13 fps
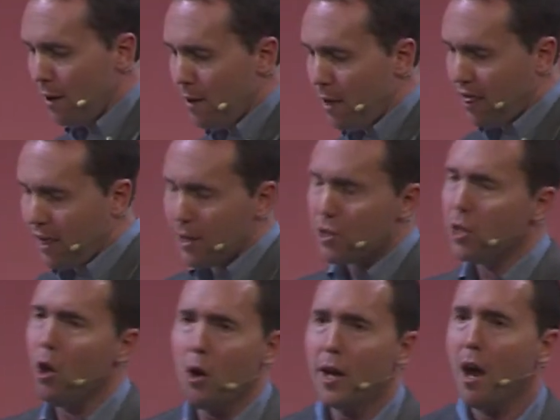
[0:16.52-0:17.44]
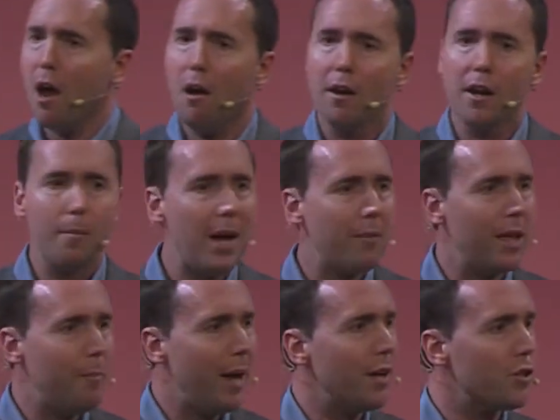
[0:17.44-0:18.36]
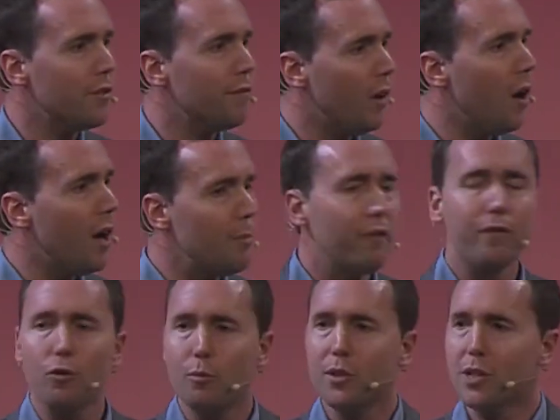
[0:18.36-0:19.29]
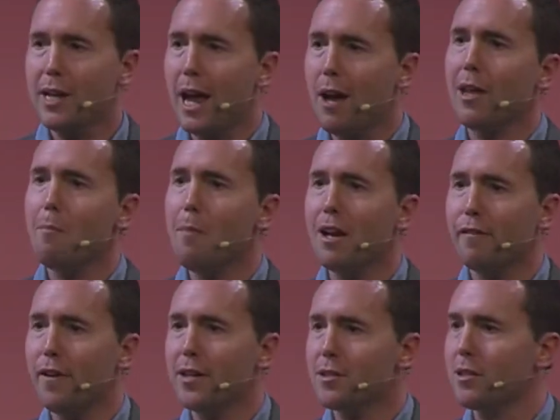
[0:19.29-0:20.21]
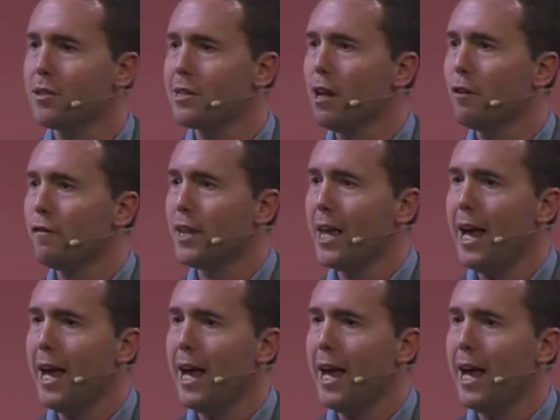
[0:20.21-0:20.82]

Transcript: thinks long and hard about their passion for high performance and how that manifests itself in their